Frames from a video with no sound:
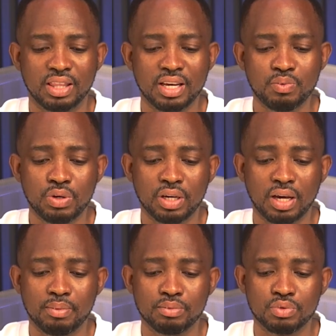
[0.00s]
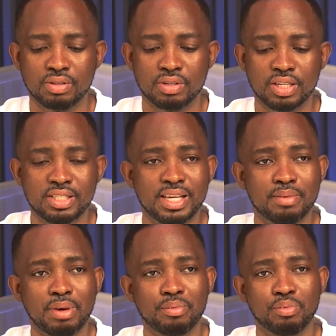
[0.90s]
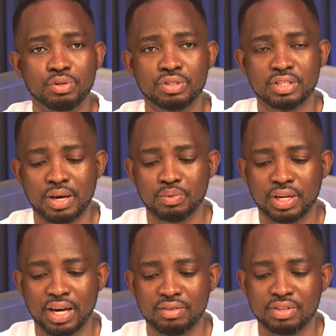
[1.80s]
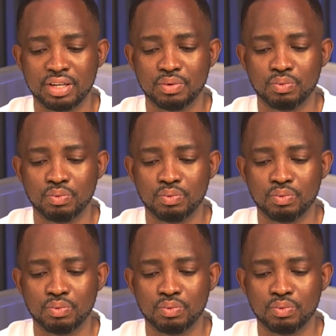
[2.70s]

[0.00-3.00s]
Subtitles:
Then we come to HDMI ports that we have here.